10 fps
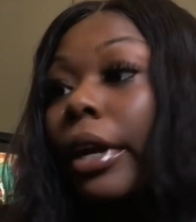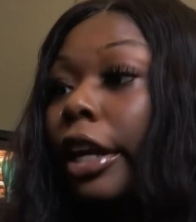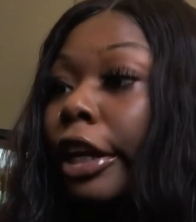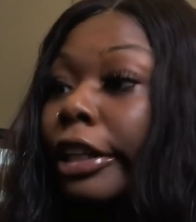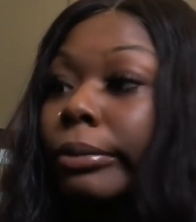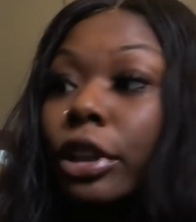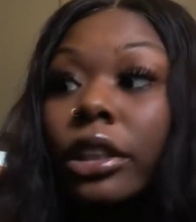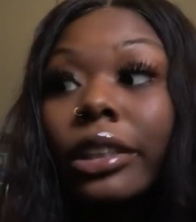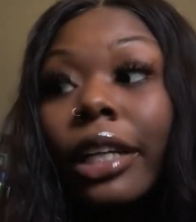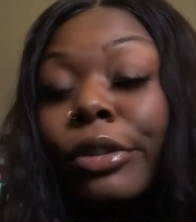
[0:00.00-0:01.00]
me a nigger she
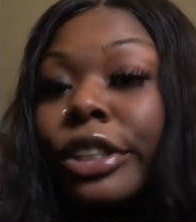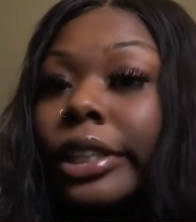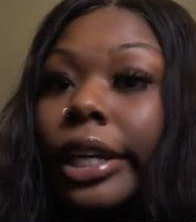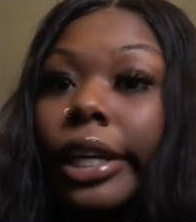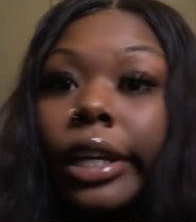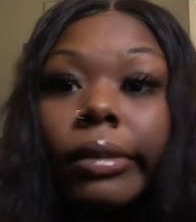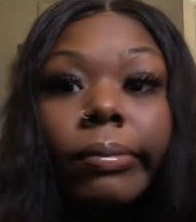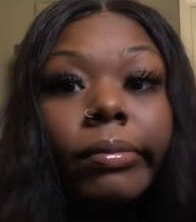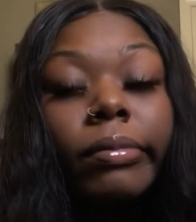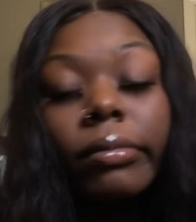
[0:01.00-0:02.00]
didn't say what she said
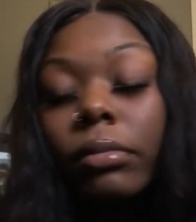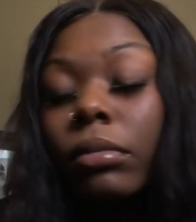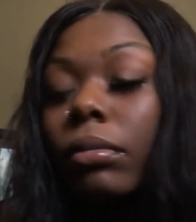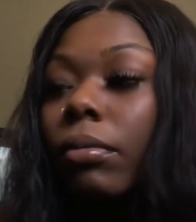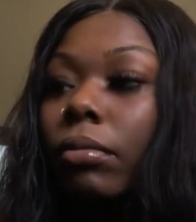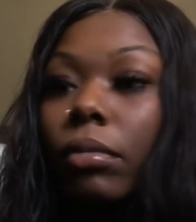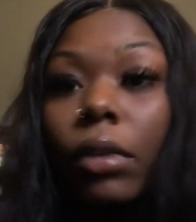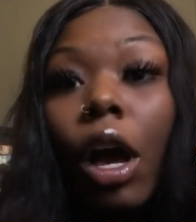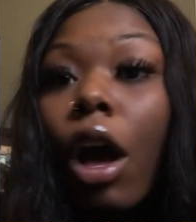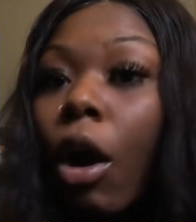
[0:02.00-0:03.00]

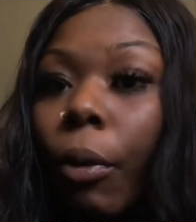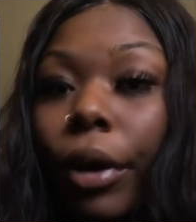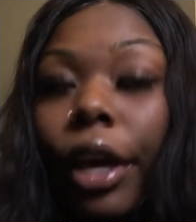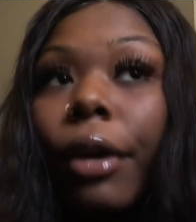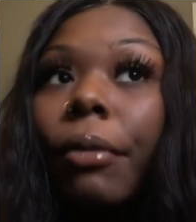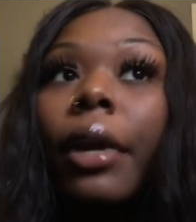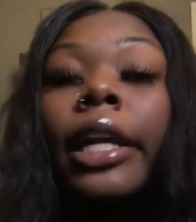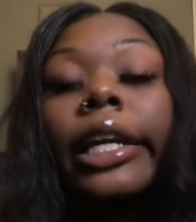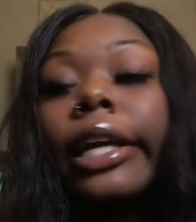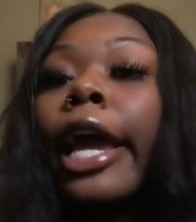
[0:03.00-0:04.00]
oh well and
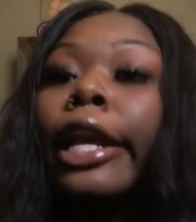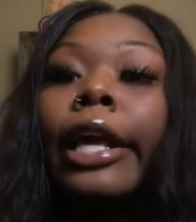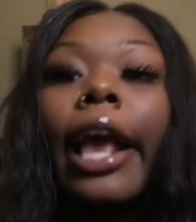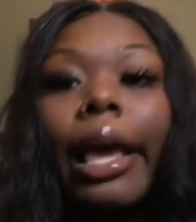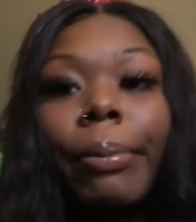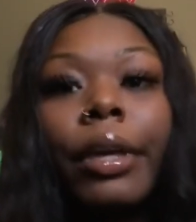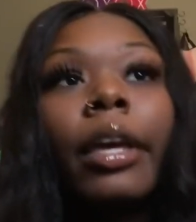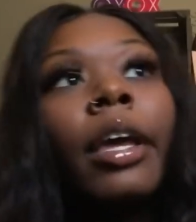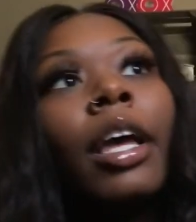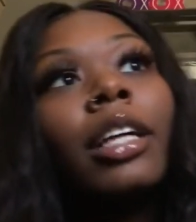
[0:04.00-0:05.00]
it and it happened
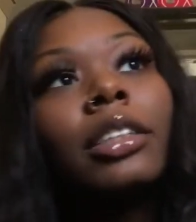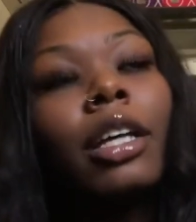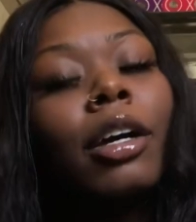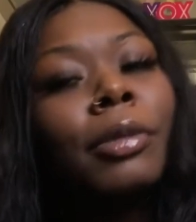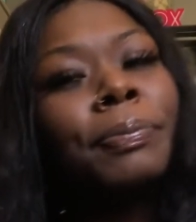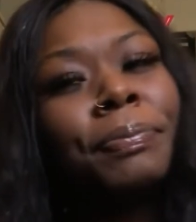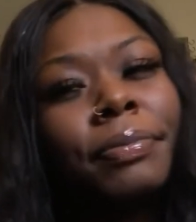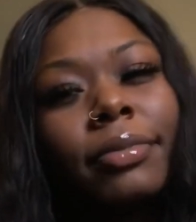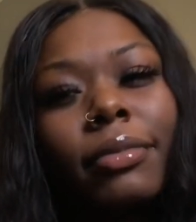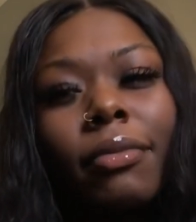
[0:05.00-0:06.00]
so
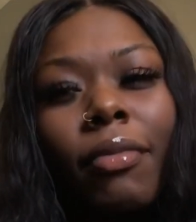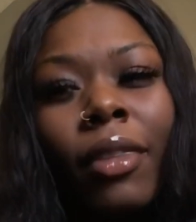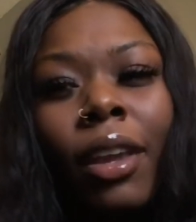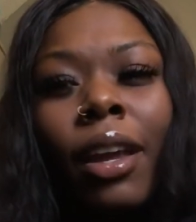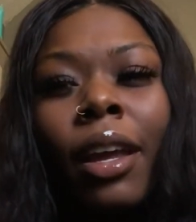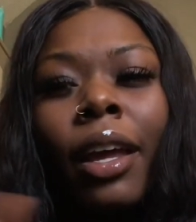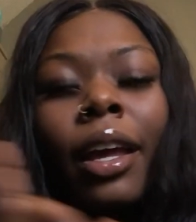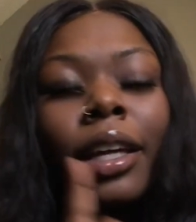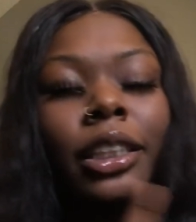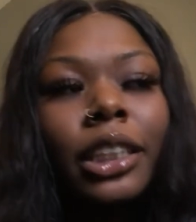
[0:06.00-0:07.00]

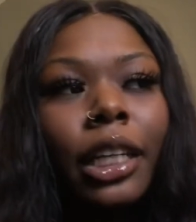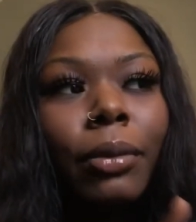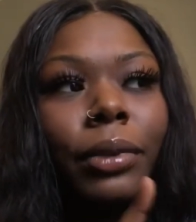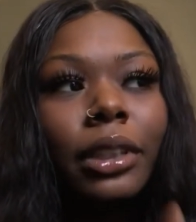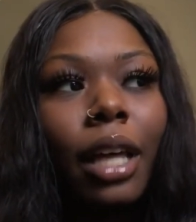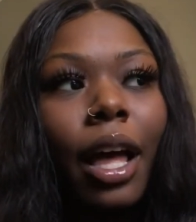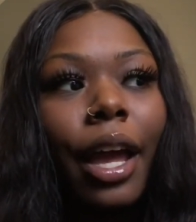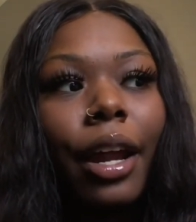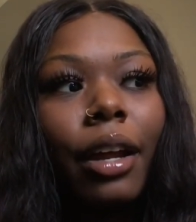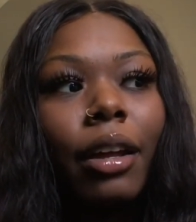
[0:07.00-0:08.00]
she was
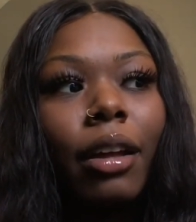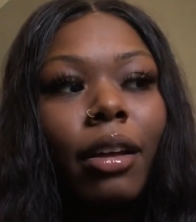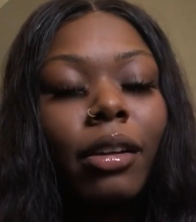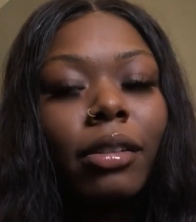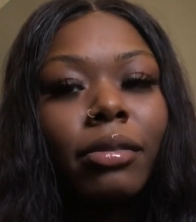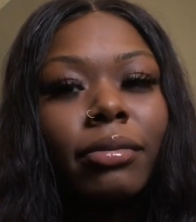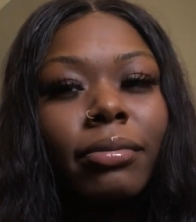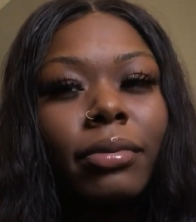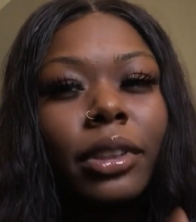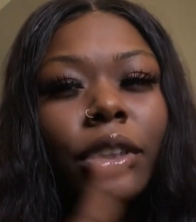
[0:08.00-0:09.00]
like
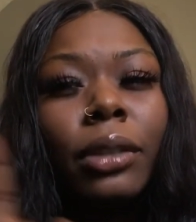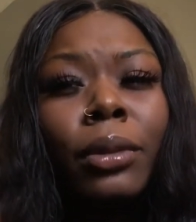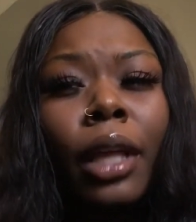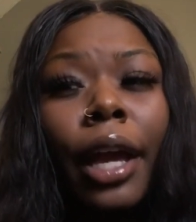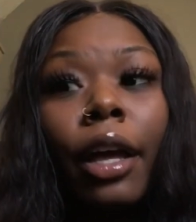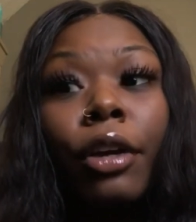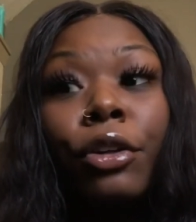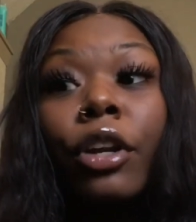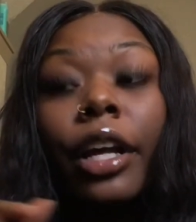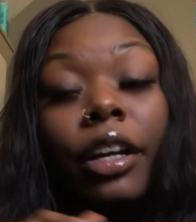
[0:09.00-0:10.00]
um so she was like you
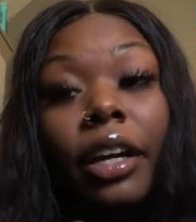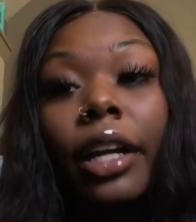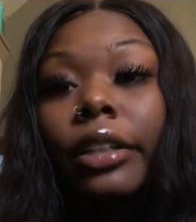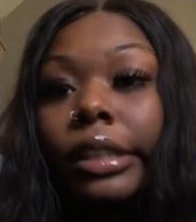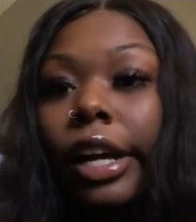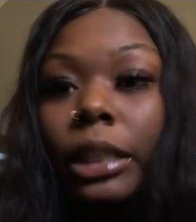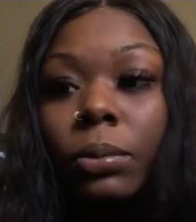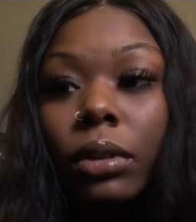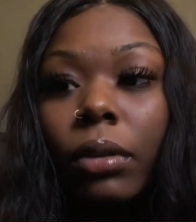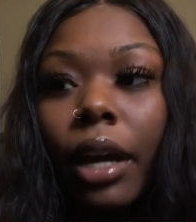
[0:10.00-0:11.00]
know that girl gotta go to the
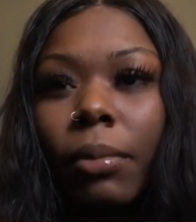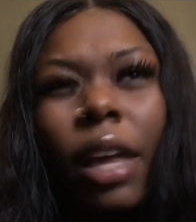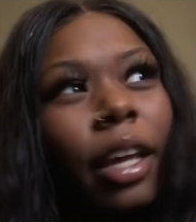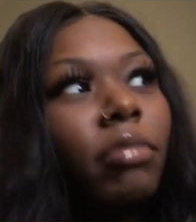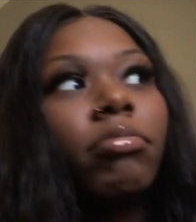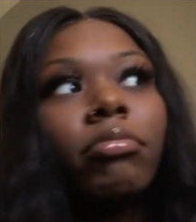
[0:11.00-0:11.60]
hospital right i'm like